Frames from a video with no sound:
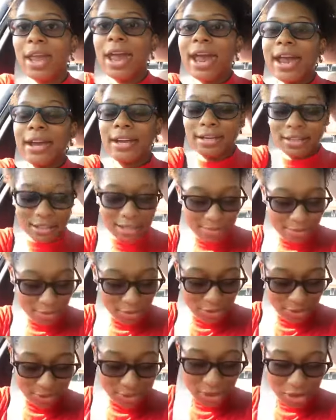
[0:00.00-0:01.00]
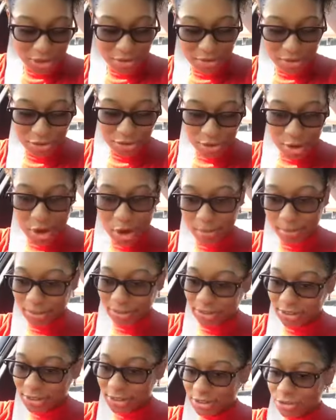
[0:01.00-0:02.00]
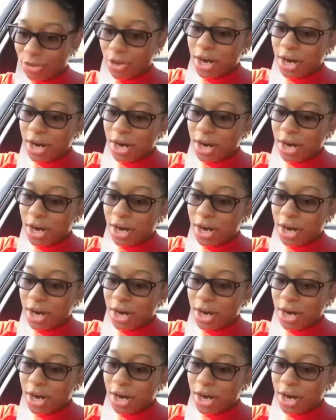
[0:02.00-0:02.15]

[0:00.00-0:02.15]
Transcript: And let me just tell you what Dre almost did.